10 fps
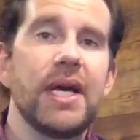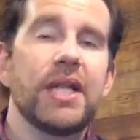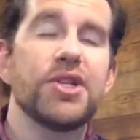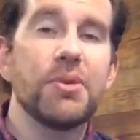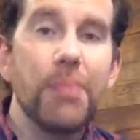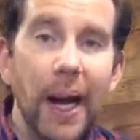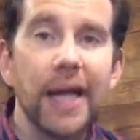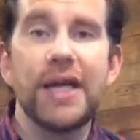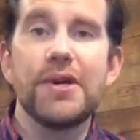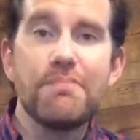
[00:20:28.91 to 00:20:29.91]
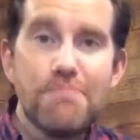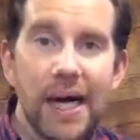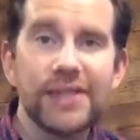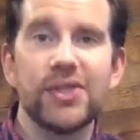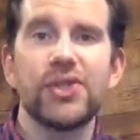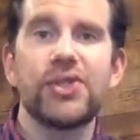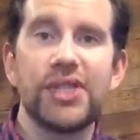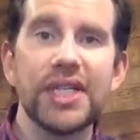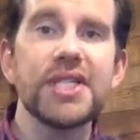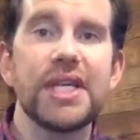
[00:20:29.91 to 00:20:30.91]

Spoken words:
That your body, your muscles just